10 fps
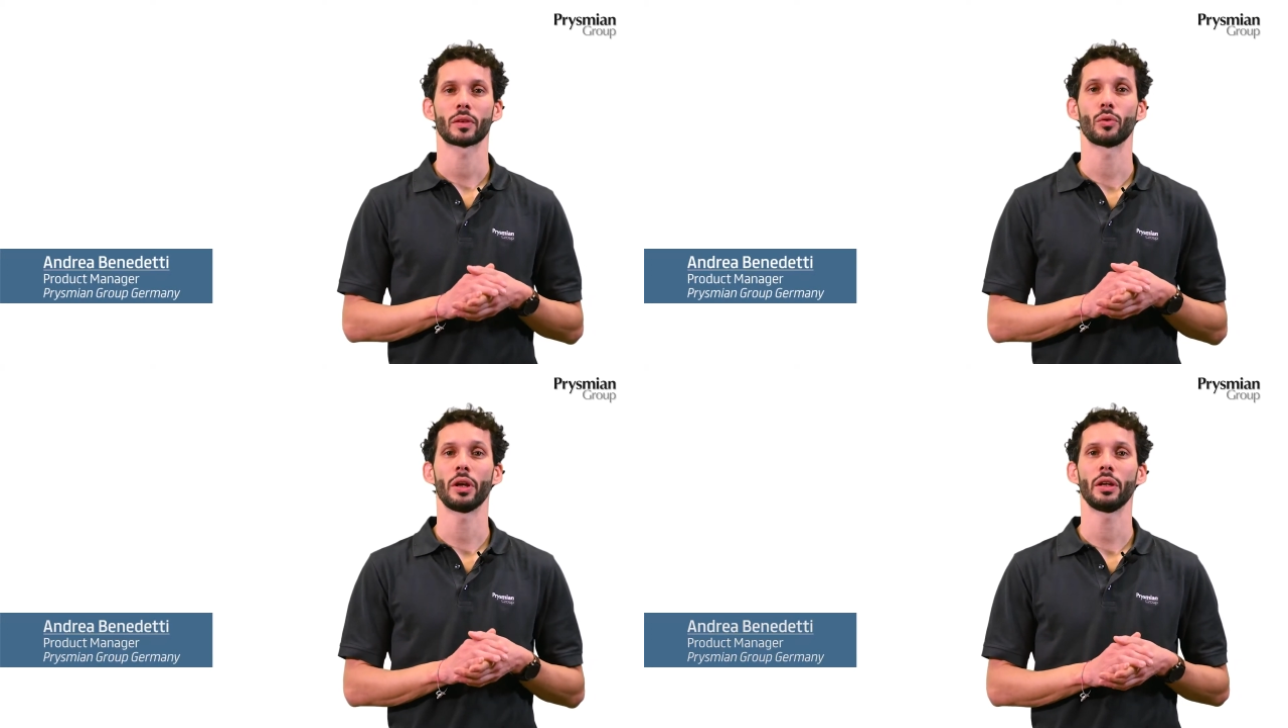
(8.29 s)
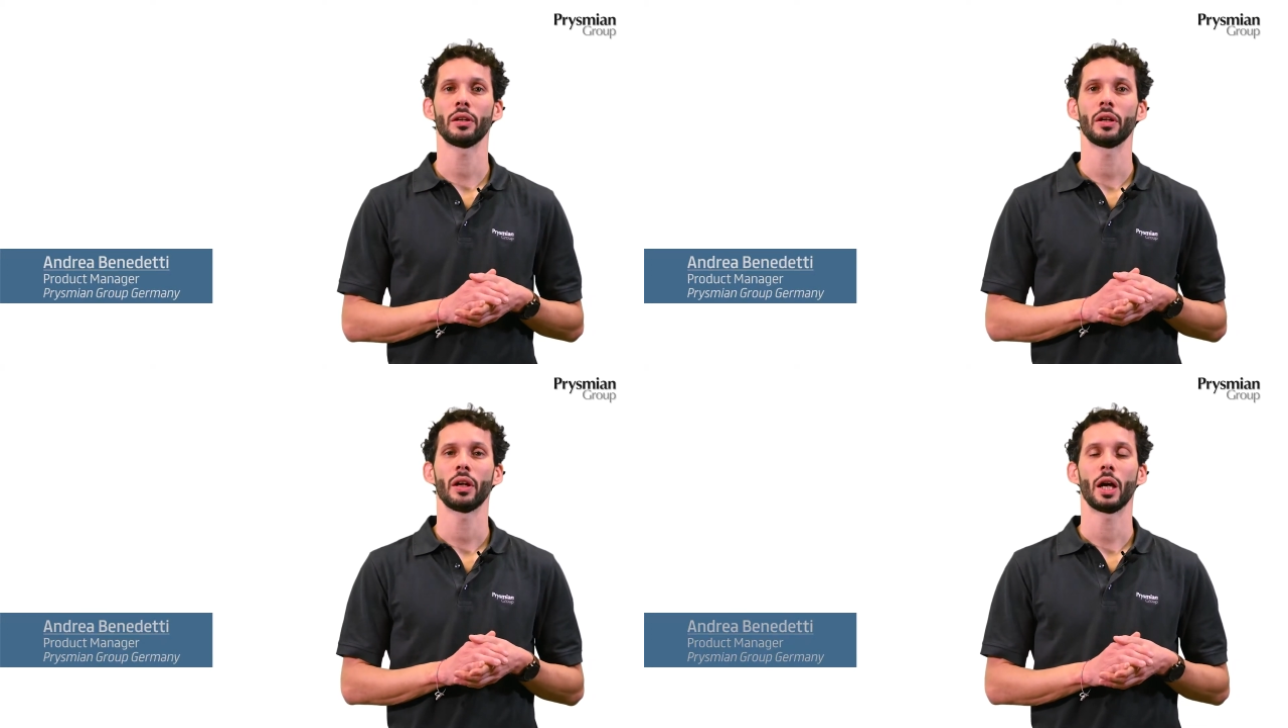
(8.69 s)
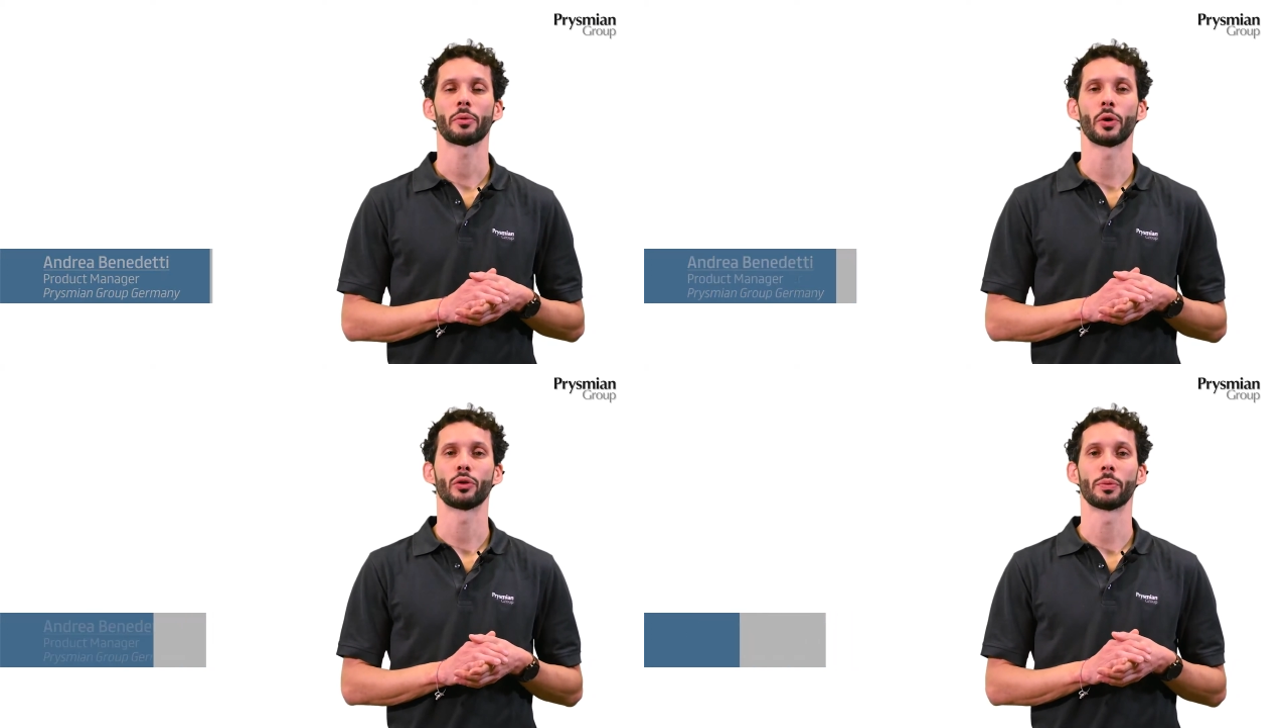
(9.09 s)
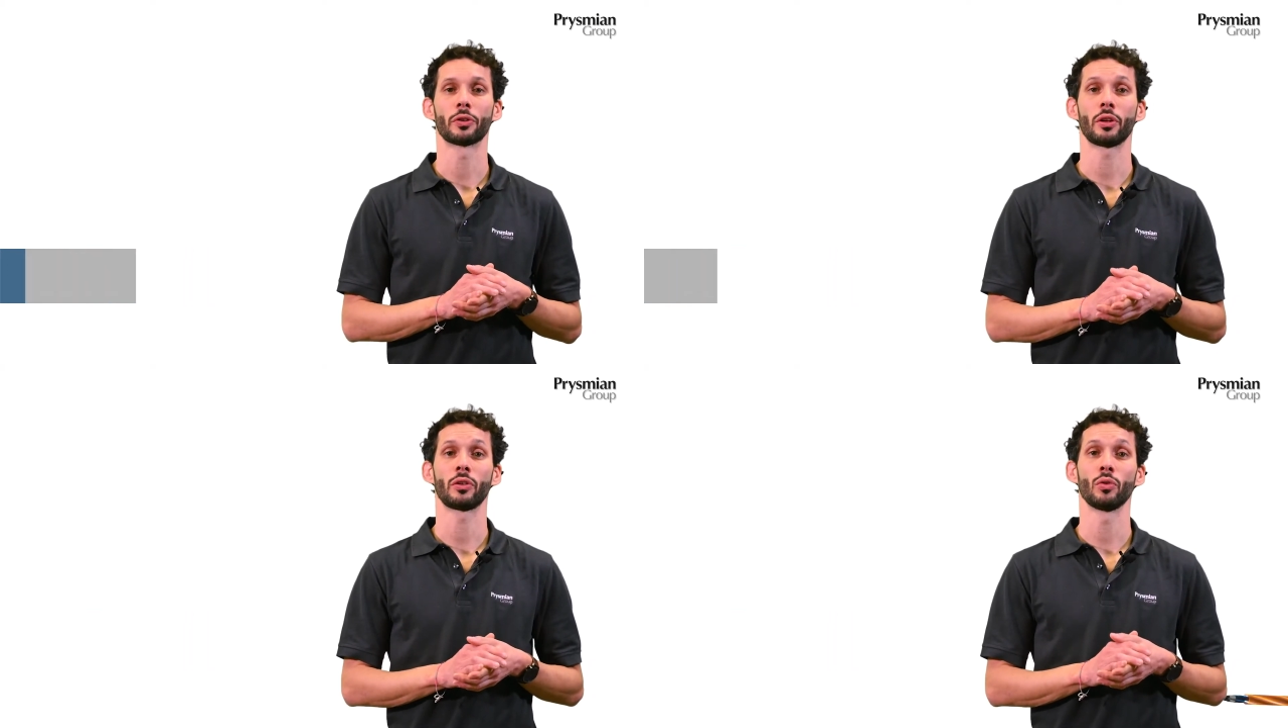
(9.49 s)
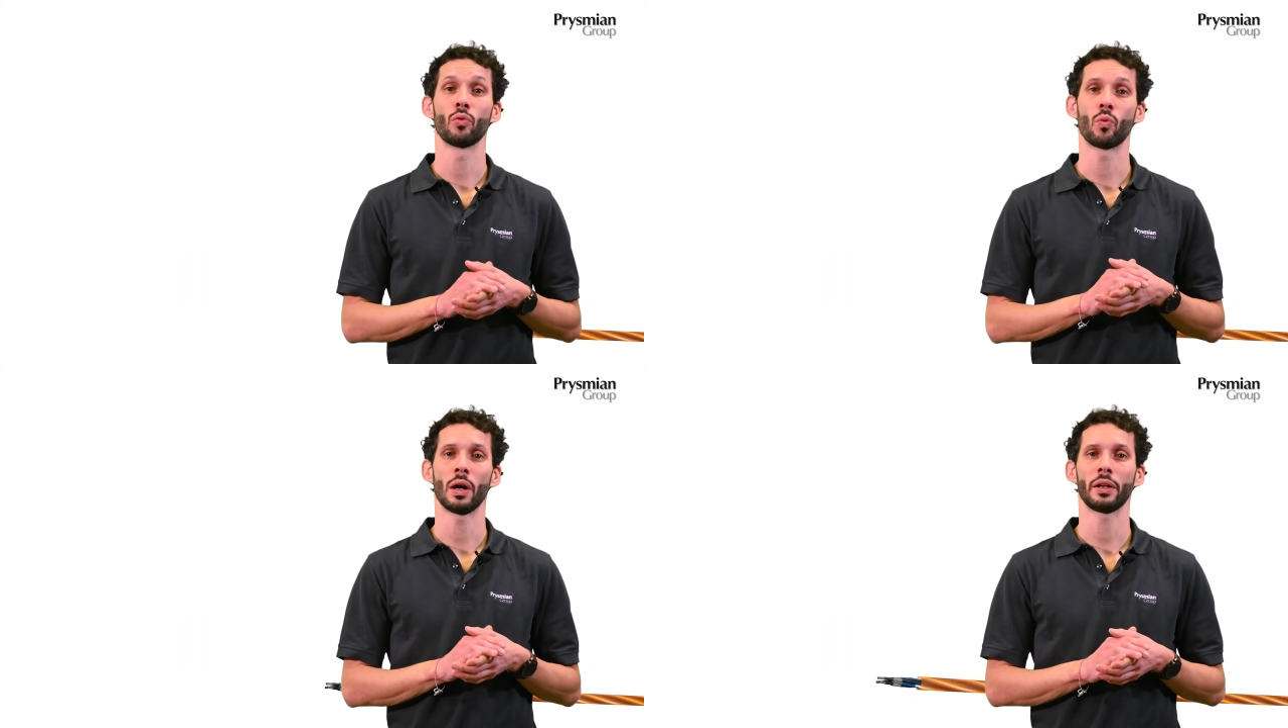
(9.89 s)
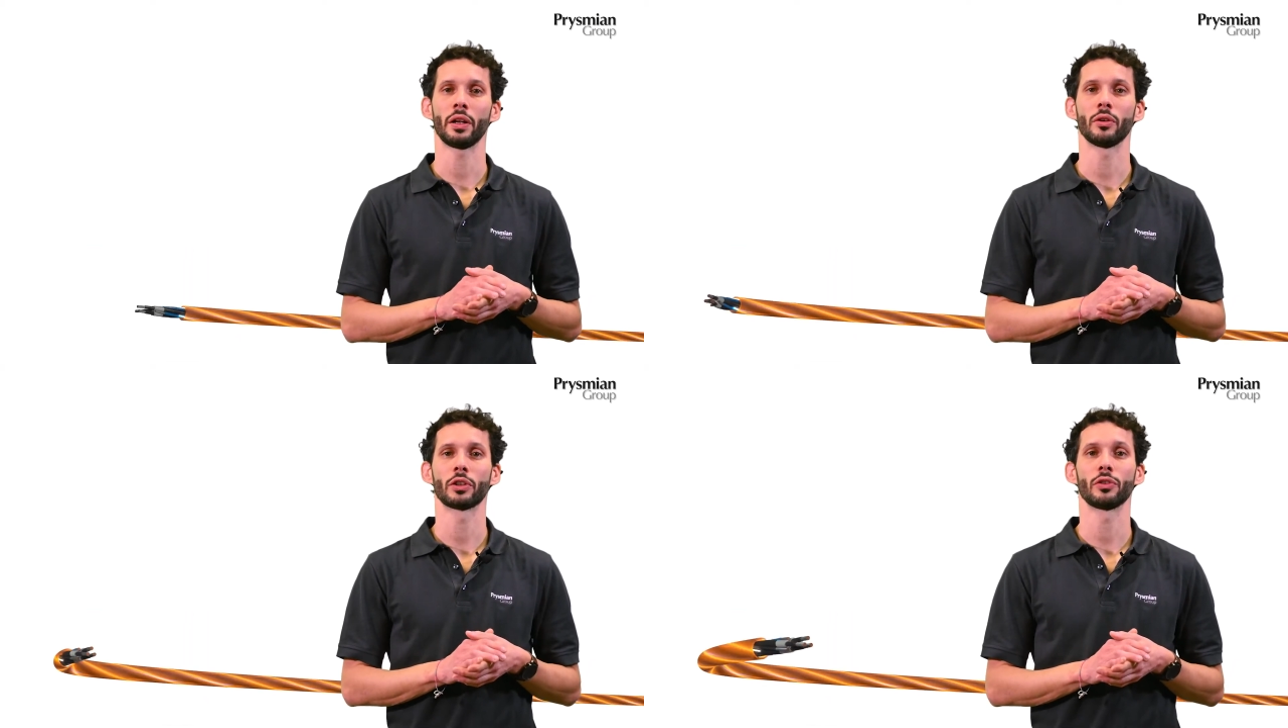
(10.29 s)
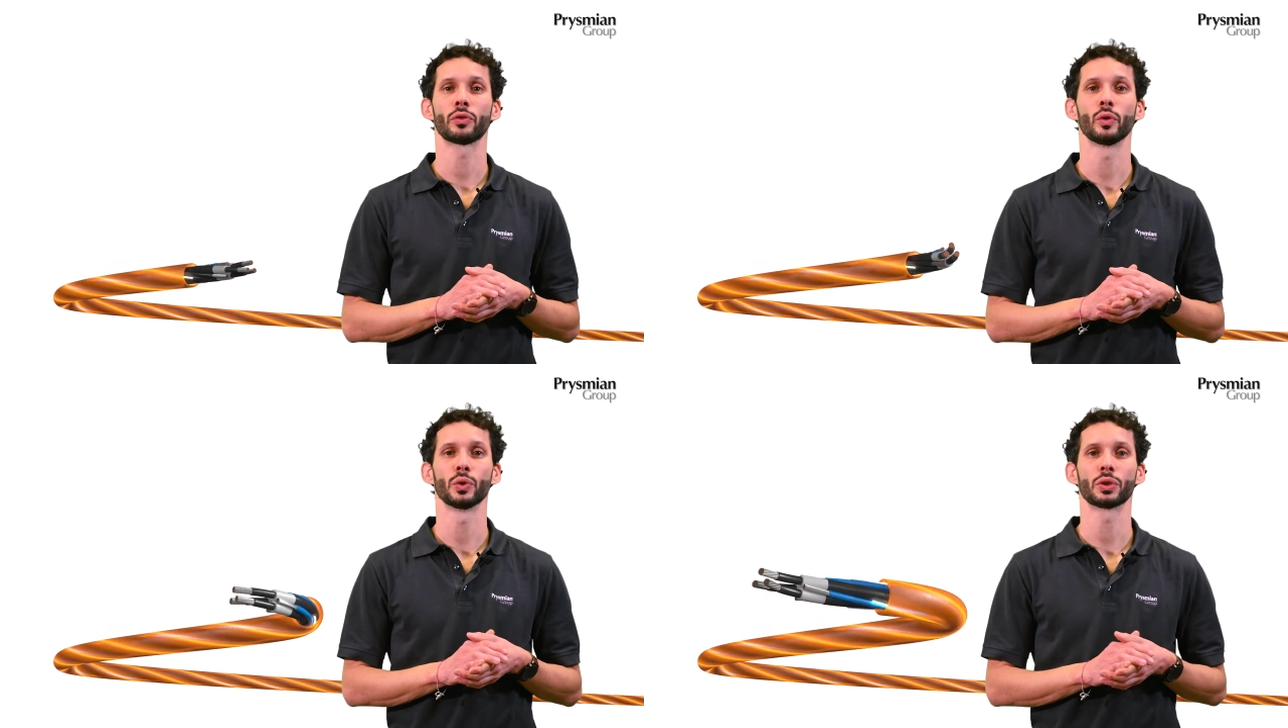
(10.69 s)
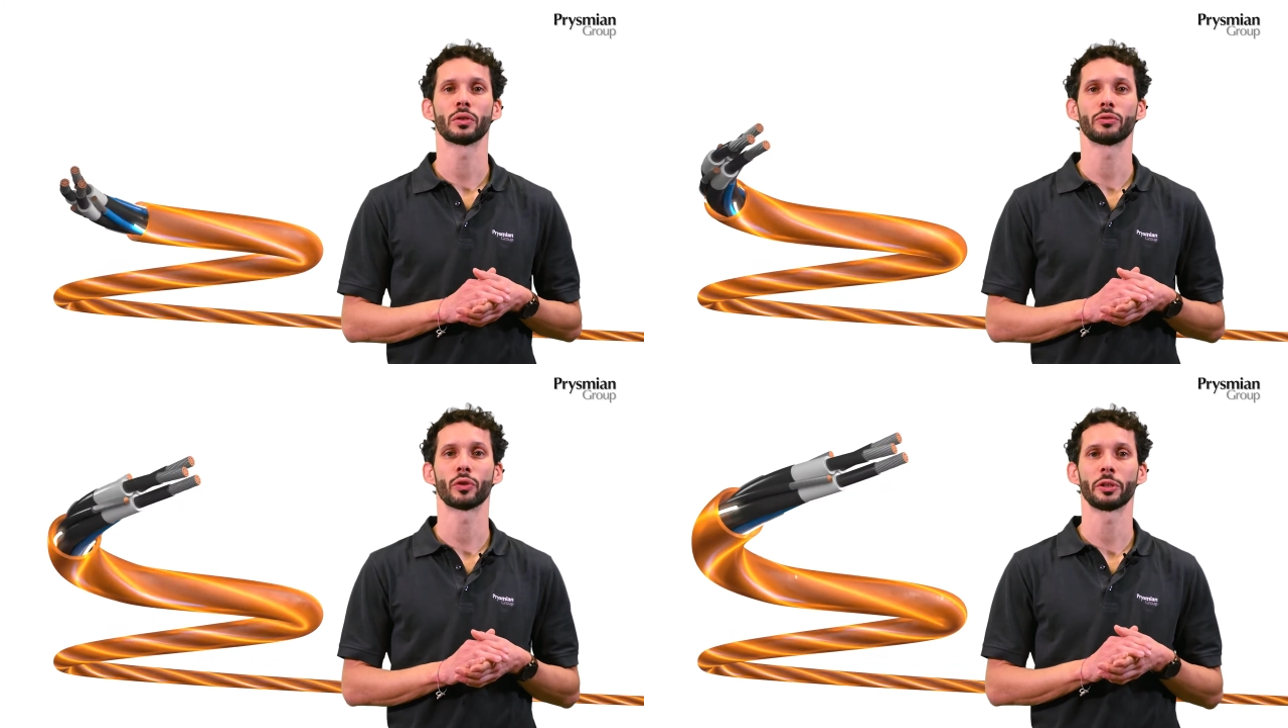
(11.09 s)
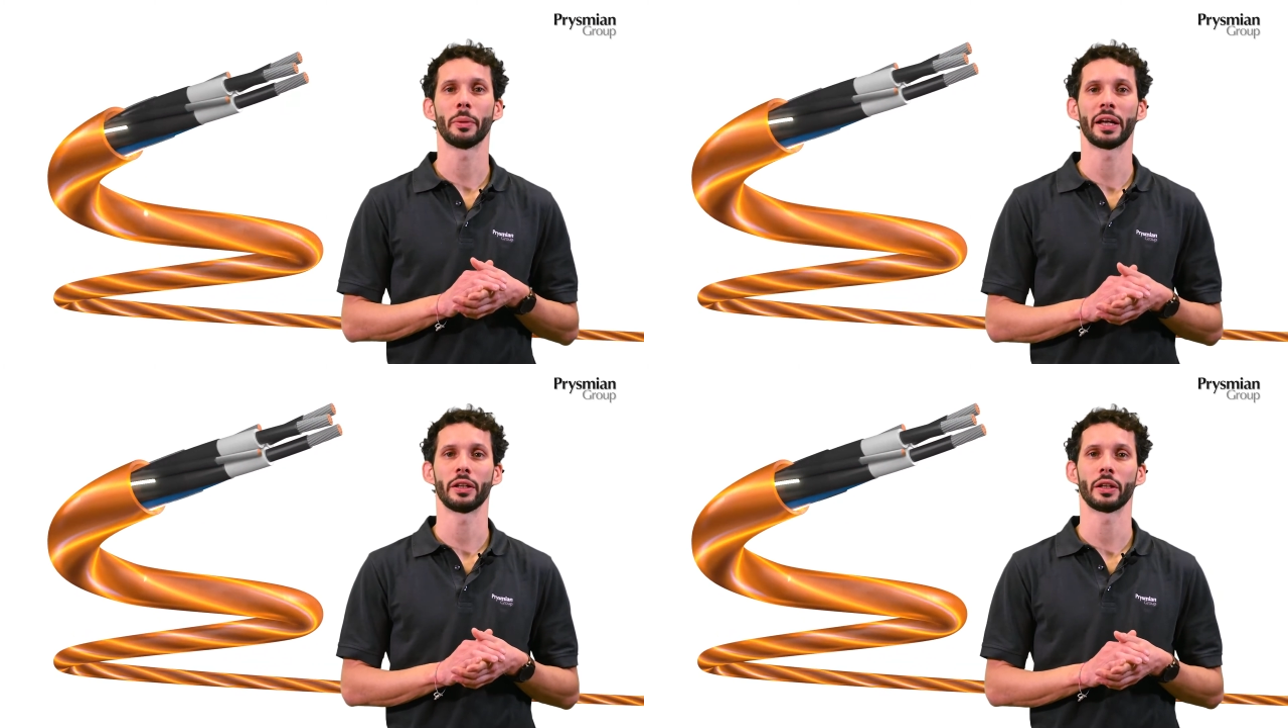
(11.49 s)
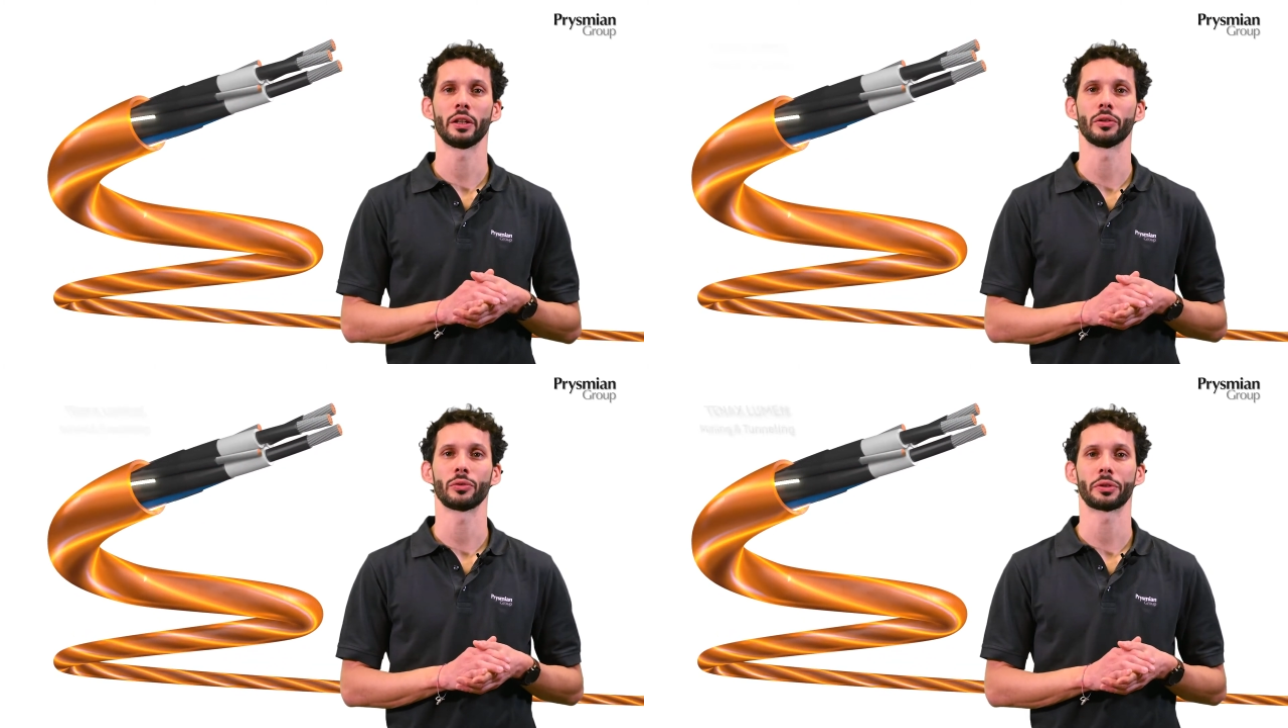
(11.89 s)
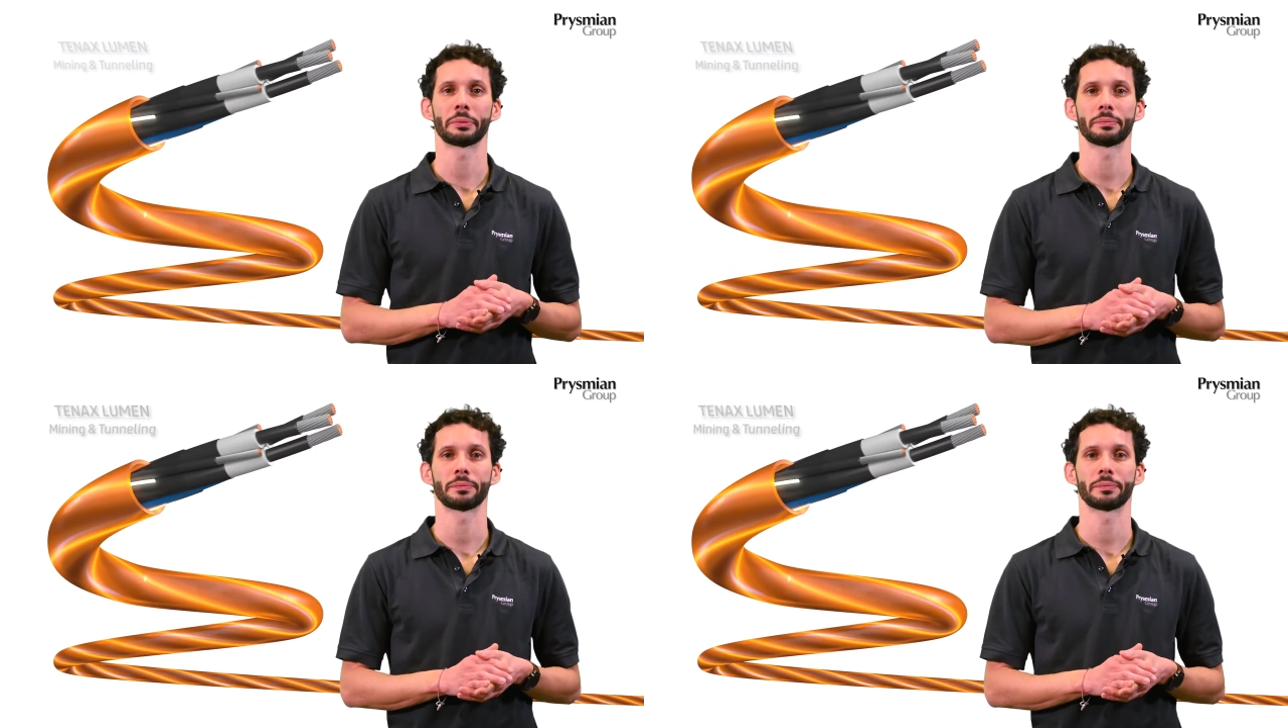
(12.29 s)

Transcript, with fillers: Today, I'm going to present you one innovative solution for the mining industry.